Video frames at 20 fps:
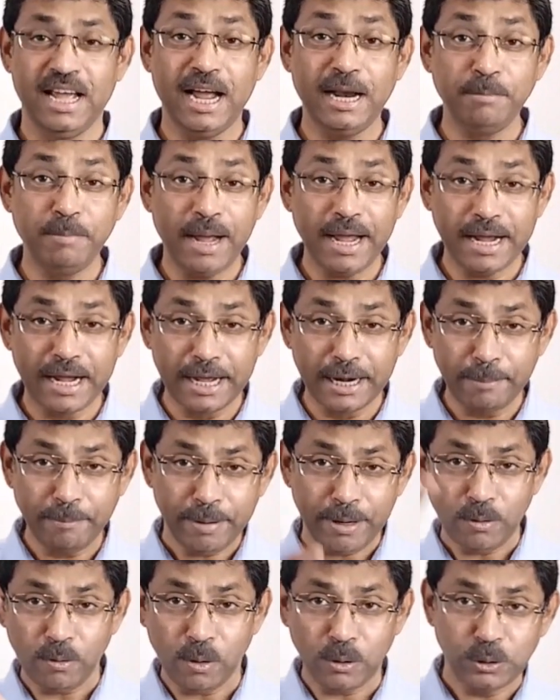And by
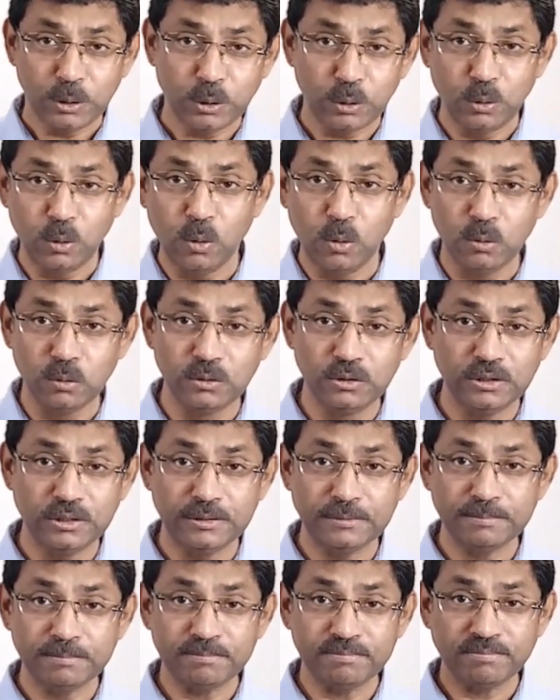gripping onto
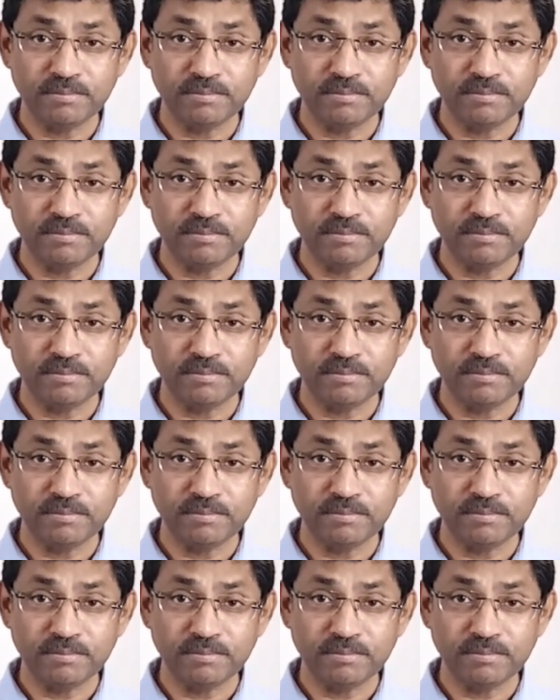those,